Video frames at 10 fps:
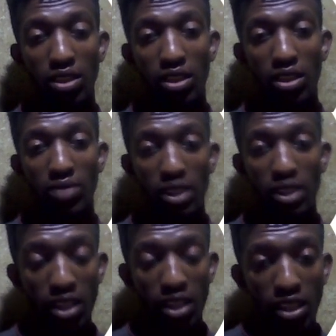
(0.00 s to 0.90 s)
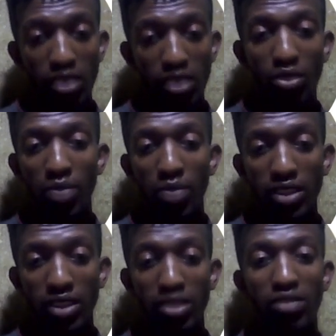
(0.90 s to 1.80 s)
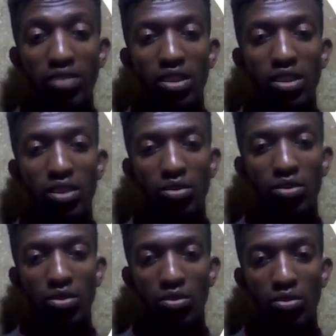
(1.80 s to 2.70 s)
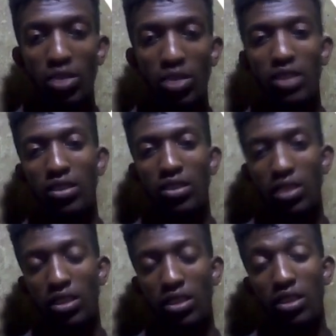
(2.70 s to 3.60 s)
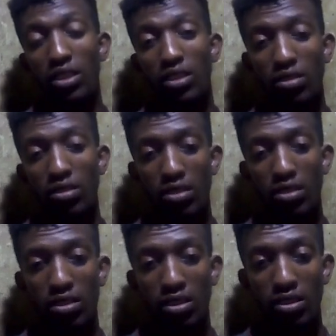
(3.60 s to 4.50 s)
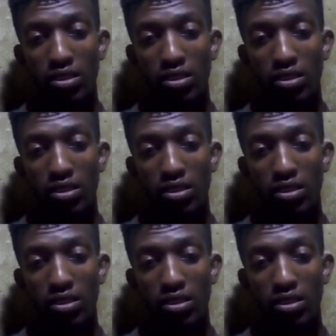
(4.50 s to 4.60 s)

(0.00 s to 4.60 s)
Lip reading: I mean, encompasses everything. So you buy this thing again, as you can see.